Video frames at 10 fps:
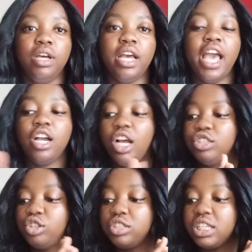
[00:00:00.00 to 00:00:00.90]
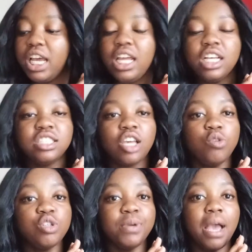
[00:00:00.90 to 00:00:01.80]
Hey guys, so today is
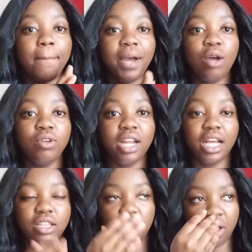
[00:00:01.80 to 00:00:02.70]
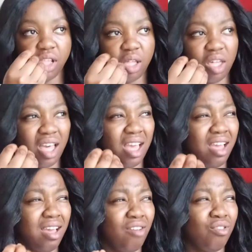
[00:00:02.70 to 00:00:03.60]
going to be a Poundland.
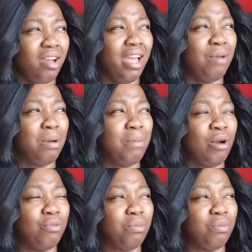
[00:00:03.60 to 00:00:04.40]
I've got hair in my mouth.